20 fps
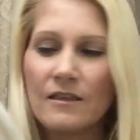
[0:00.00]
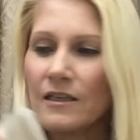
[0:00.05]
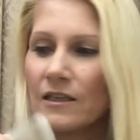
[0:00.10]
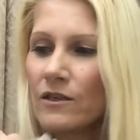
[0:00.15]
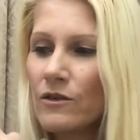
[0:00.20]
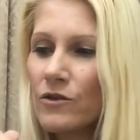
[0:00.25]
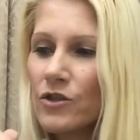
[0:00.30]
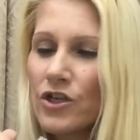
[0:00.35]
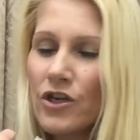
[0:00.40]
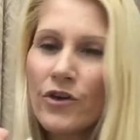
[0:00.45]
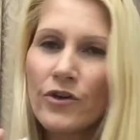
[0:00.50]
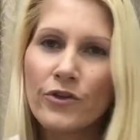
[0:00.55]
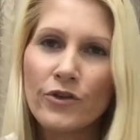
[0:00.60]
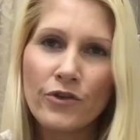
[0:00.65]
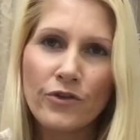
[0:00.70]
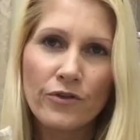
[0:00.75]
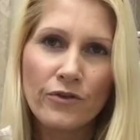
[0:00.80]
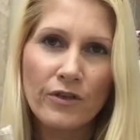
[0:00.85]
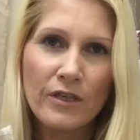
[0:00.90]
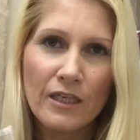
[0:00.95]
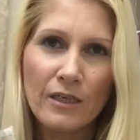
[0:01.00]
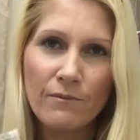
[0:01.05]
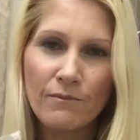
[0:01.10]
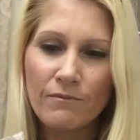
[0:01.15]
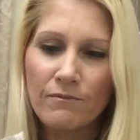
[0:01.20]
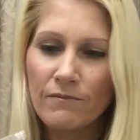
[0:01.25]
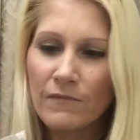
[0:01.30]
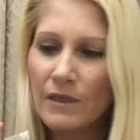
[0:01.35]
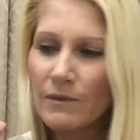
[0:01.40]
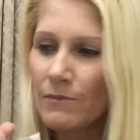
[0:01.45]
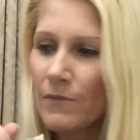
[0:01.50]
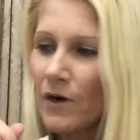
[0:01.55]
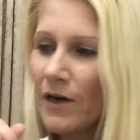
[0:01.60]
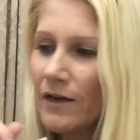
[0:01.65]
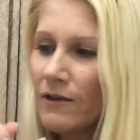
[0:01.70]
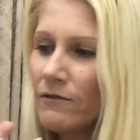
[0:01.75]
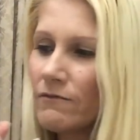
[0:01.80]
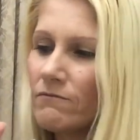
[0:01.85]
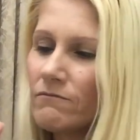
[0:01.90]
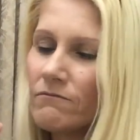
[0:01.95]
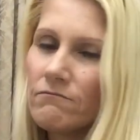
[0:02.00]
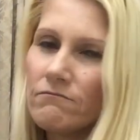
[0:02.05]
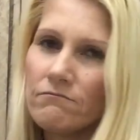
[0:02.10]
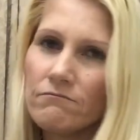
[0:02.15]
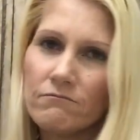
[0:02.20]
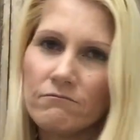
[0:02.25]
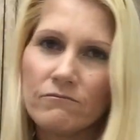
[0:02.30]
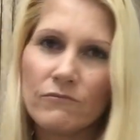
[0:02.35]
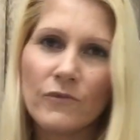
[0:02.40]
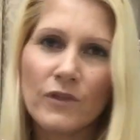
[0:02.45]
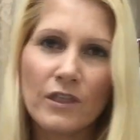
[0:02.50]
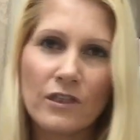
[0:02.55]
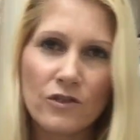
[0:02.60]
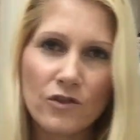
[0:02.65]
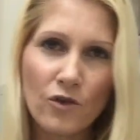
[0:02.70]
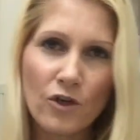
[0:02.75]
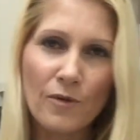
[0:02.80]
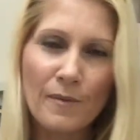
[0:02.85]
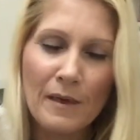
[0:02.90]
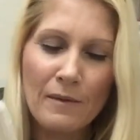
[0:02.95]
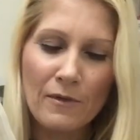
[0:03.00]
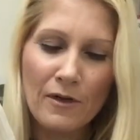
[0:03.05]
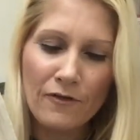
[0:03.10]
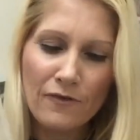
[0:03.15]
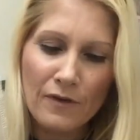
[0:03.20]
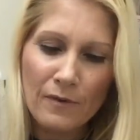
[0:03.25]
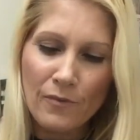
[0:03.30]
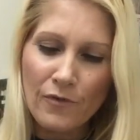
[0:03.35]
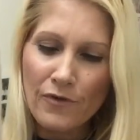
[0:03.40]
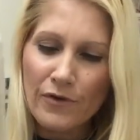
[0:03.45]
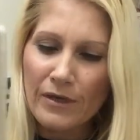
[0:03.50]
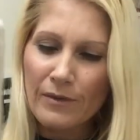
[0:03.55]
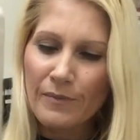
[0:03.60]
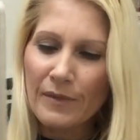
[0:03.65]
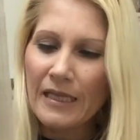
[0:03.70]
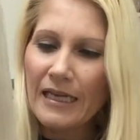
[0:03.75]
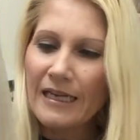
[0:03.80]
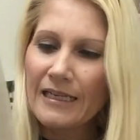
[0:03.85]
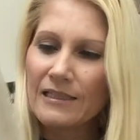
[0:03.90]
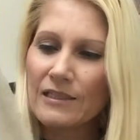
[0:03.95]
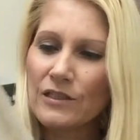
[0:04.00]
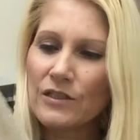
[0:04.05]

And I'll show you him in when I talk about my February plans.